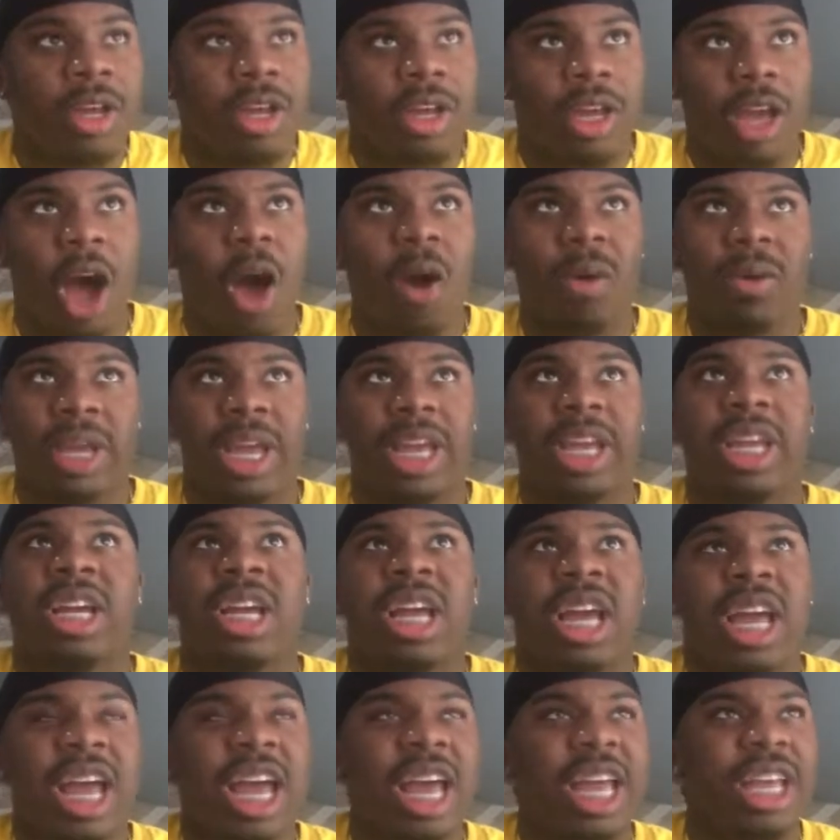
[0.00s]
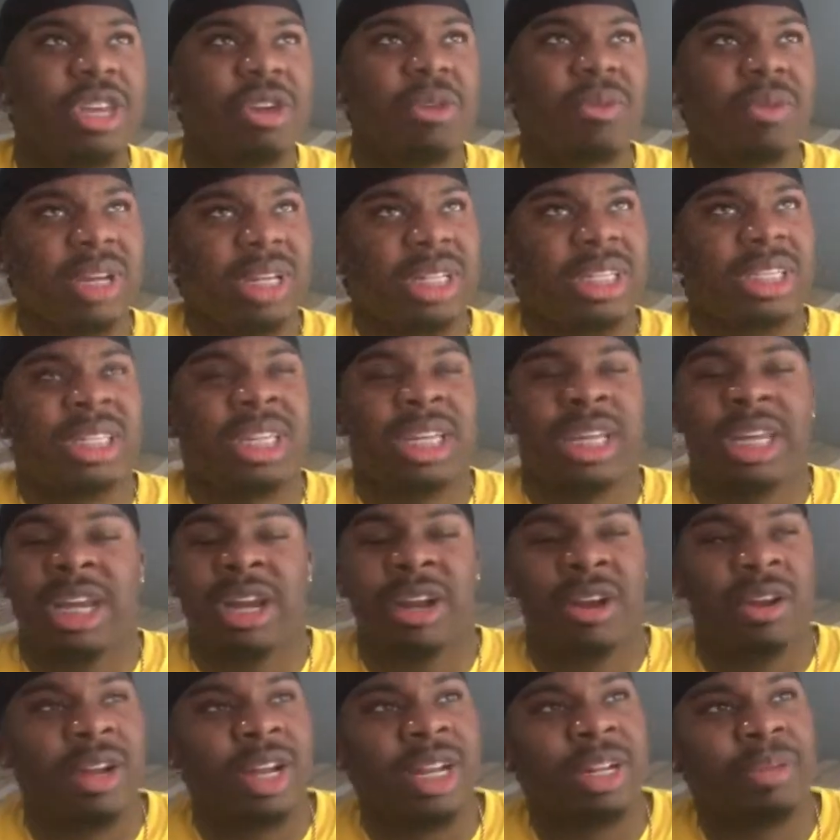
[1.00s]
Okay, you can sit
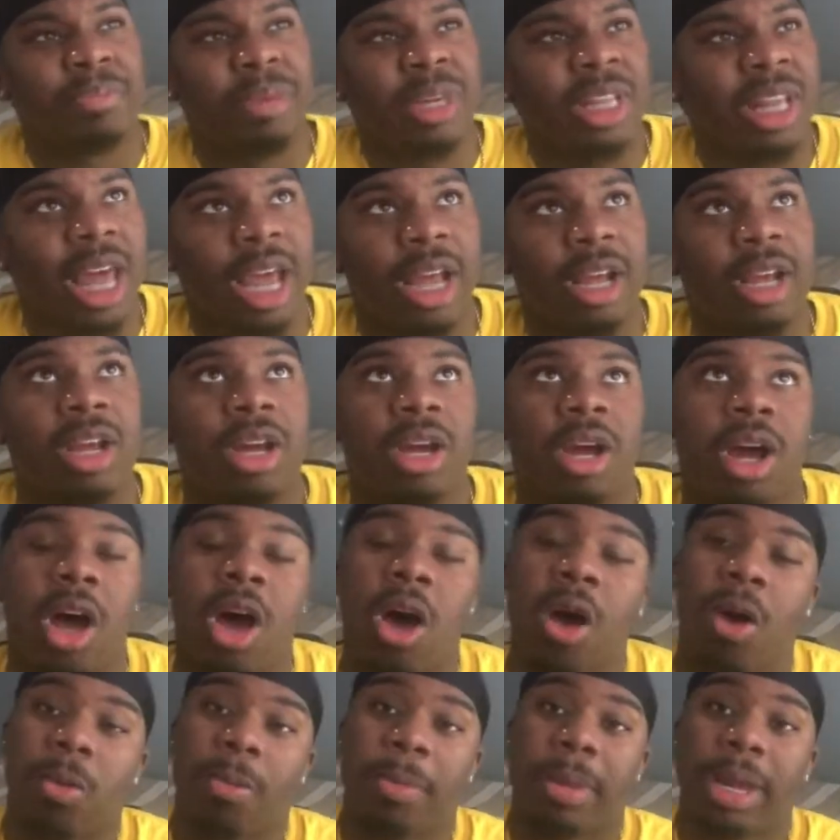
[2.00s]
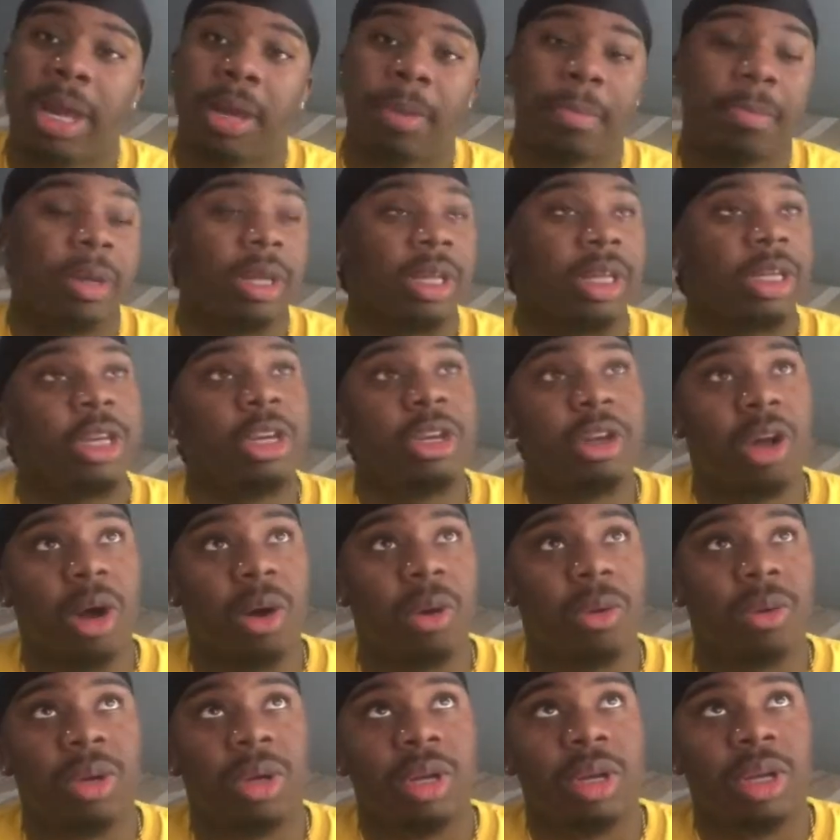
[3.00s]
here and be like, oh man, but you
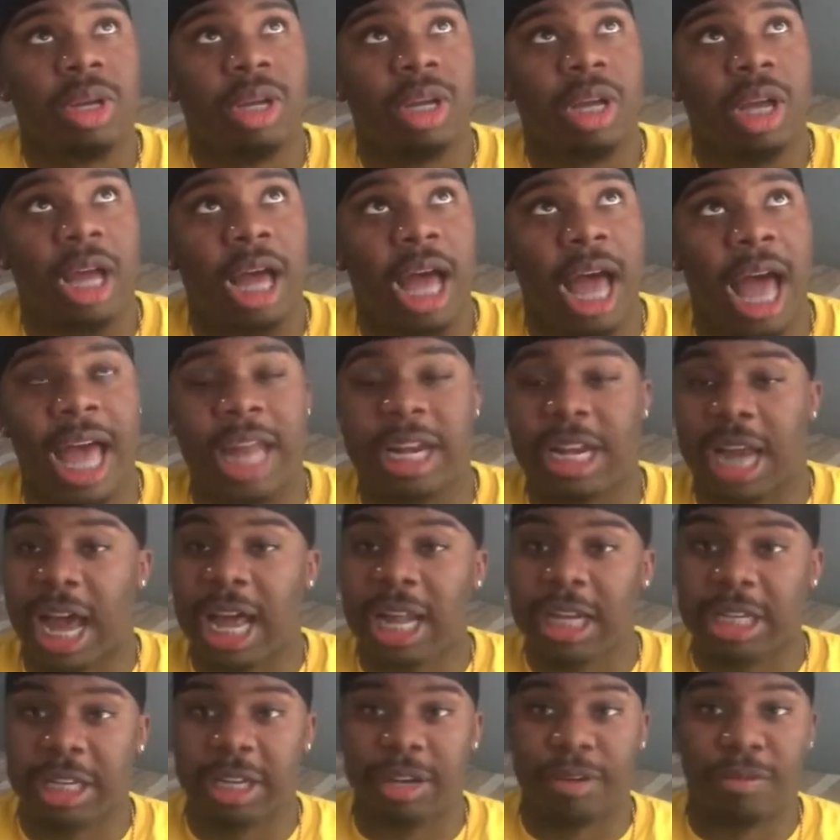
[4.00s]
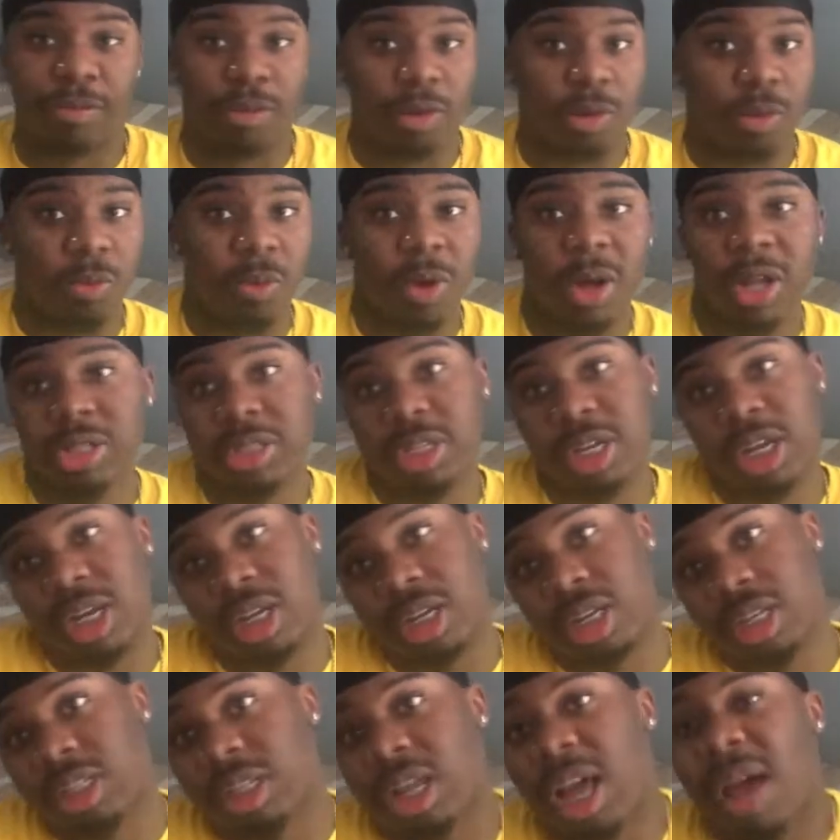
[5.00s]
know, I did it for the one time,
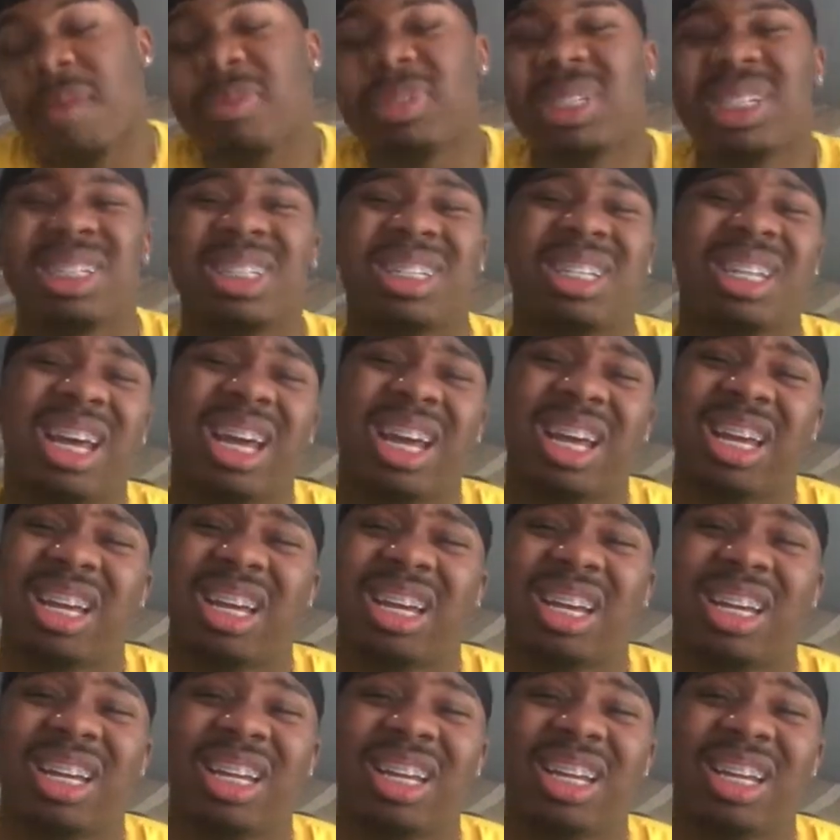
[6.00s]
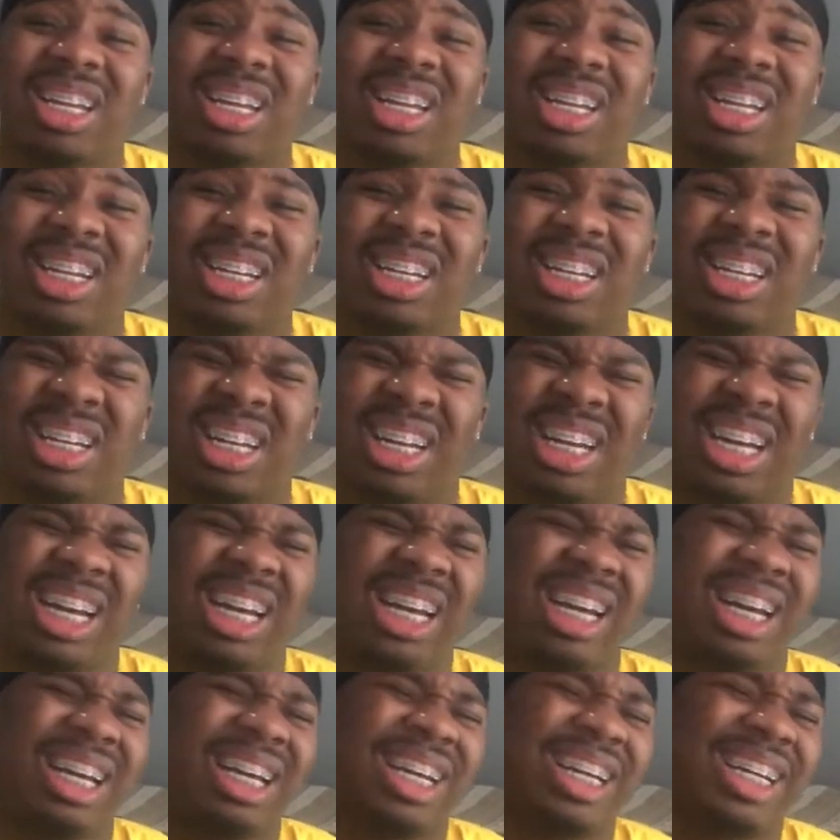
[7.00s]
because I was just like,
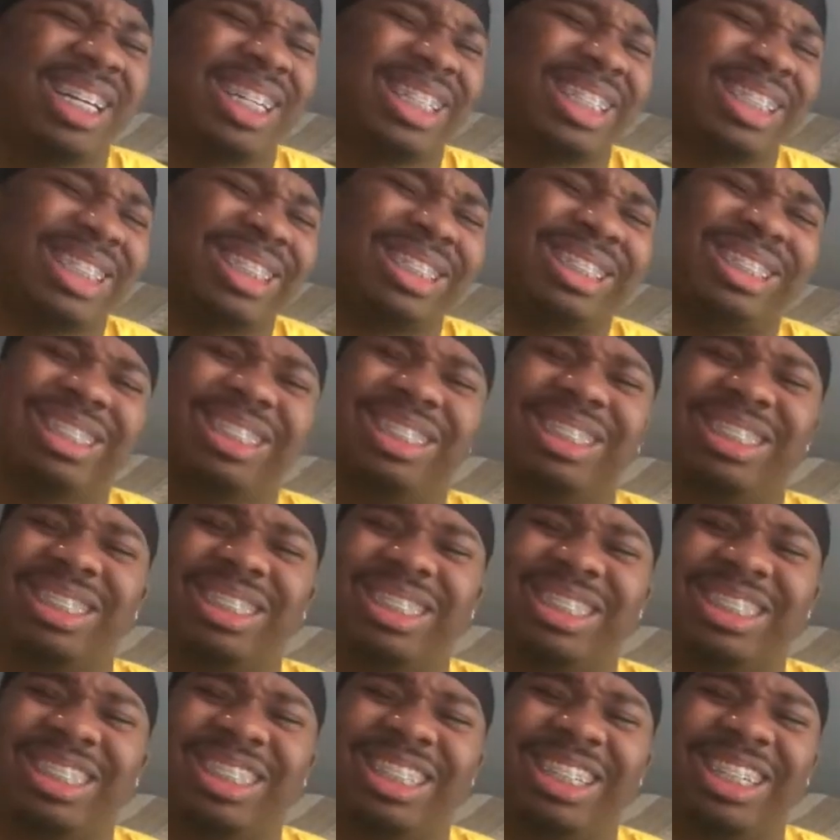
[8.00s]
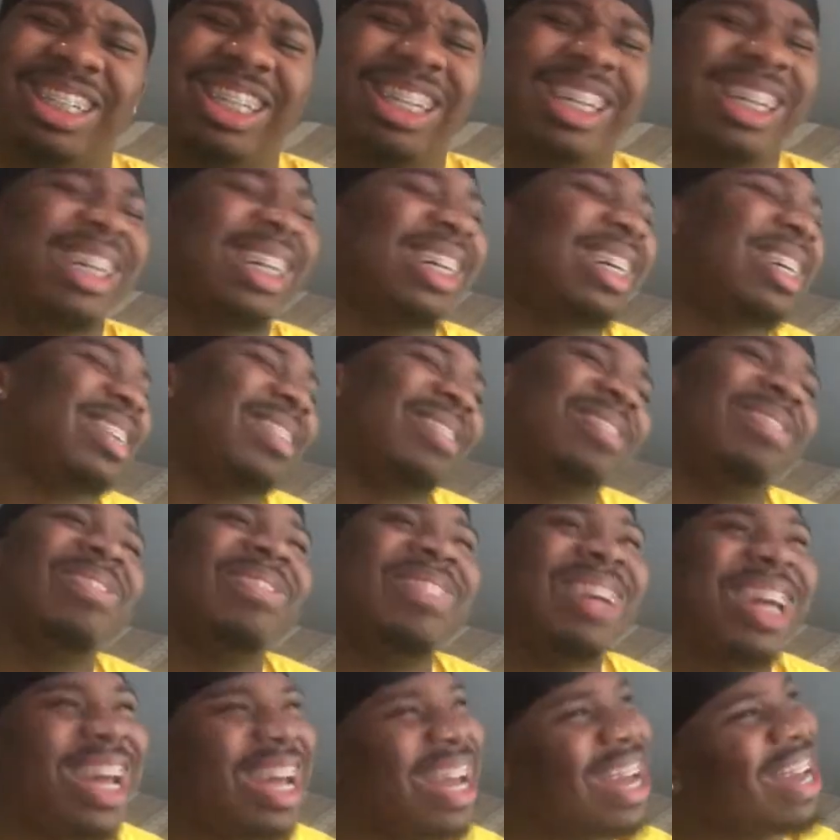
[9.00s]
oh
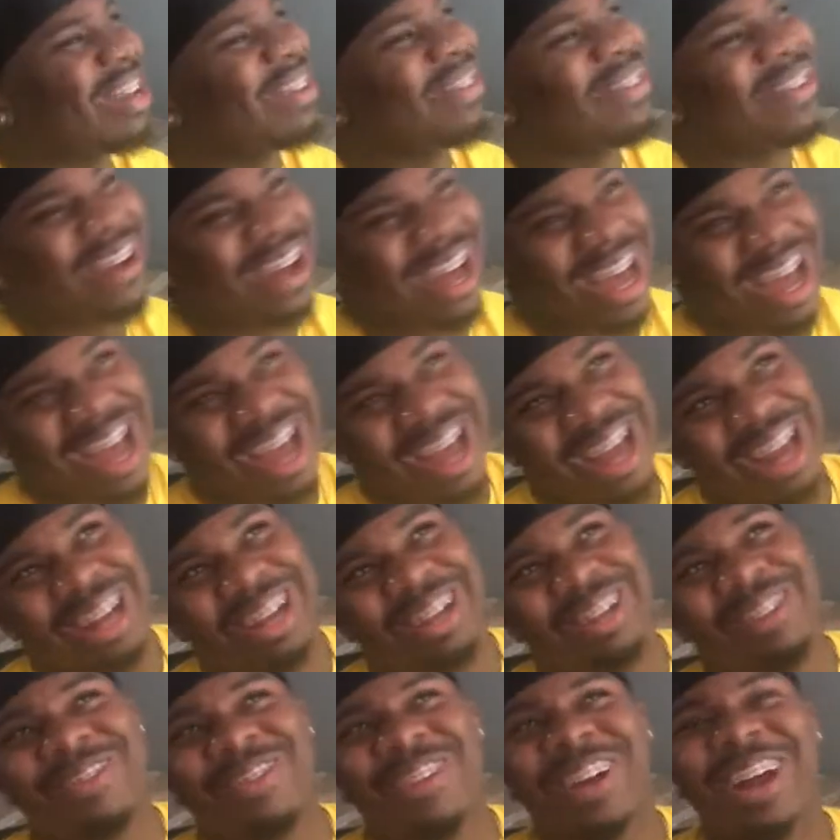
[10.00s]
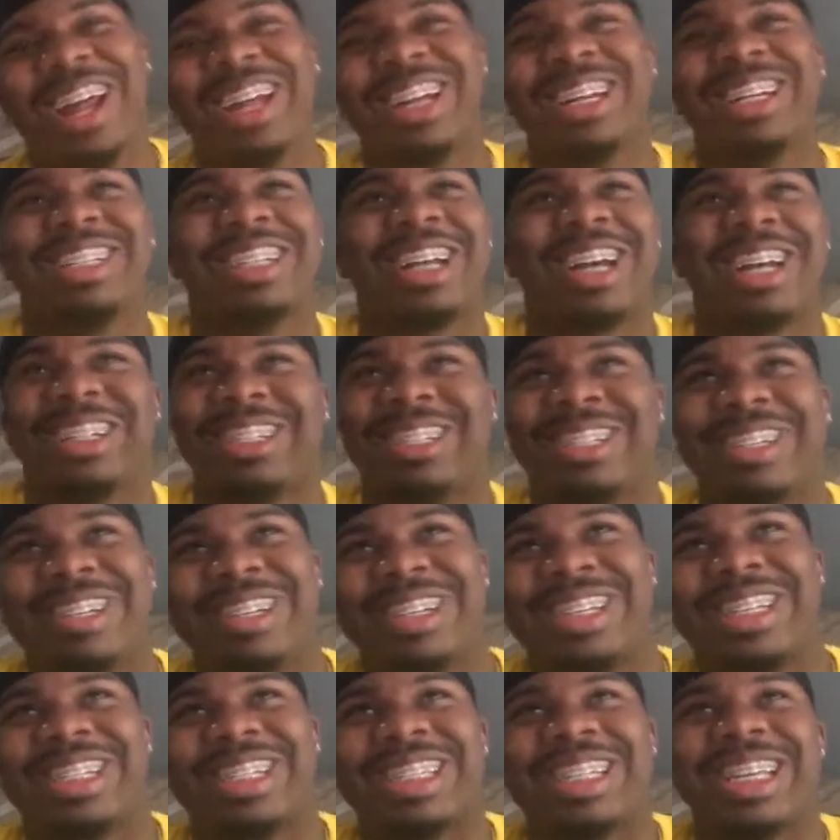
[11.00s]
man, why did y'all do
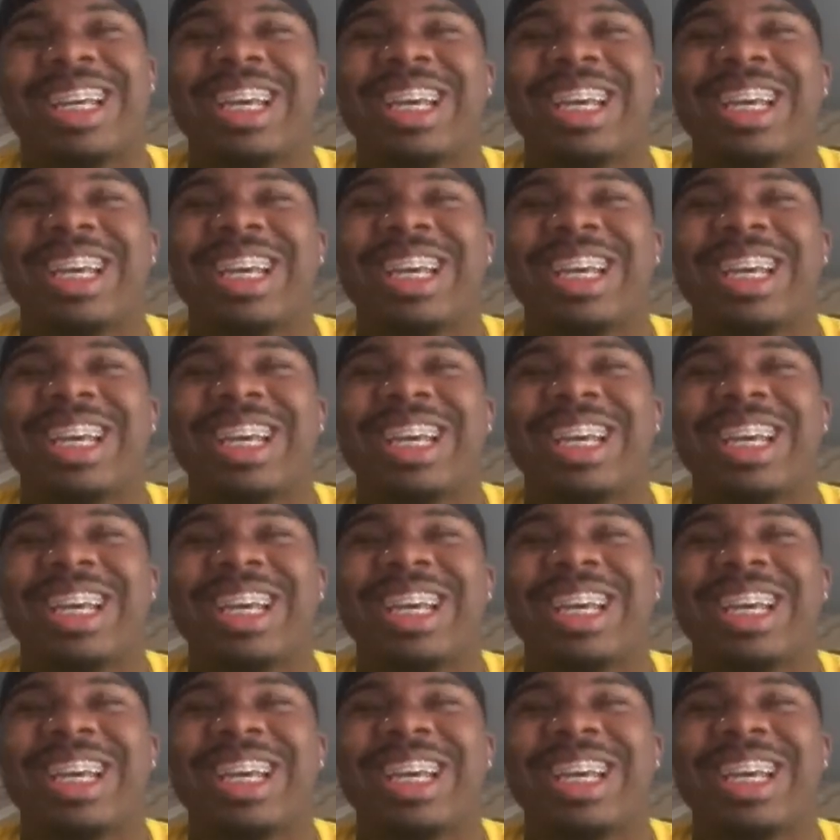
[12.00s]
this?